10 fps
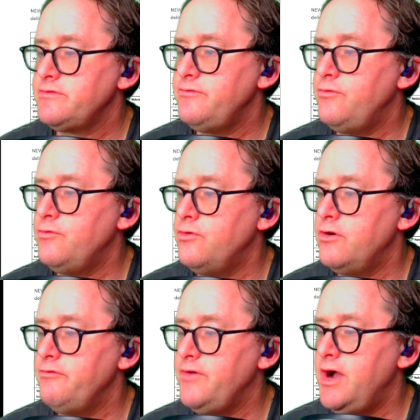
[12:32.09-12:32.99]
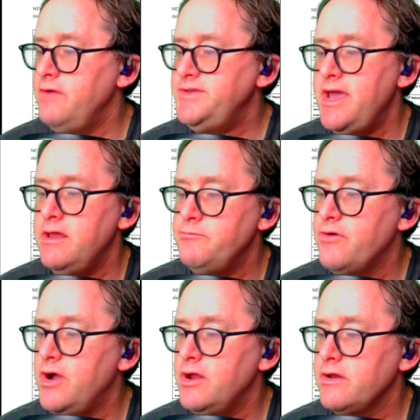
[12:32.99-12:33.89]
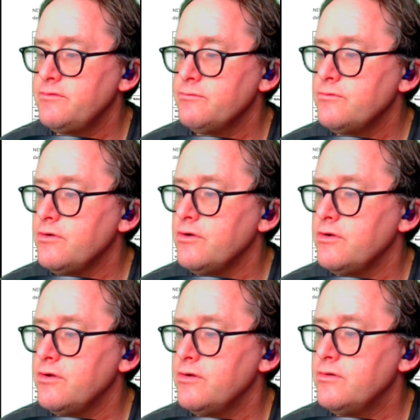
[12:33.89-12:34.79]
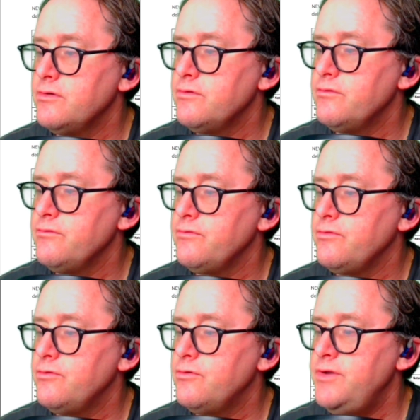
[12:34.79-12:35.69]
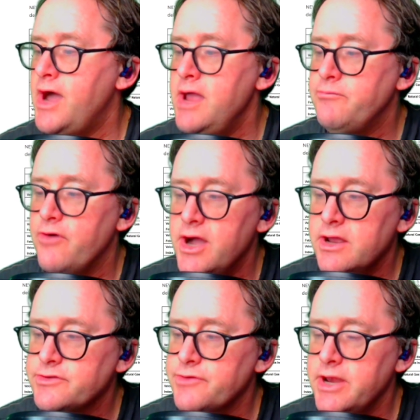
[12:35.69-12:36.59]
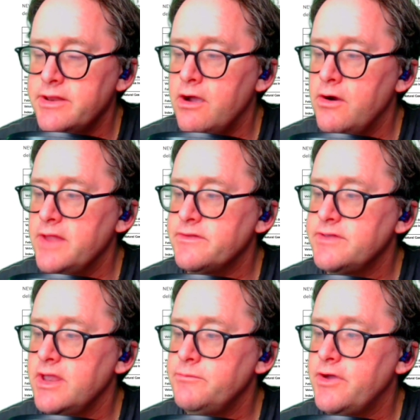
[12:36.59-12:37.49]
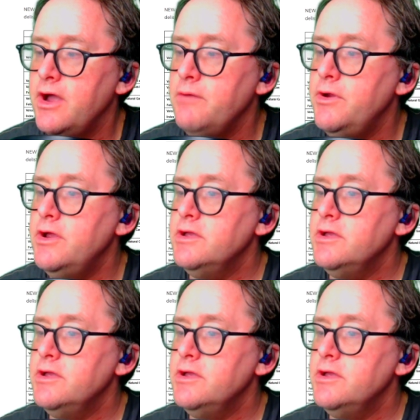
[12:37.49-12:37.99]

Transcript: 4 or 5, 10 products, 9 products right now at the same time.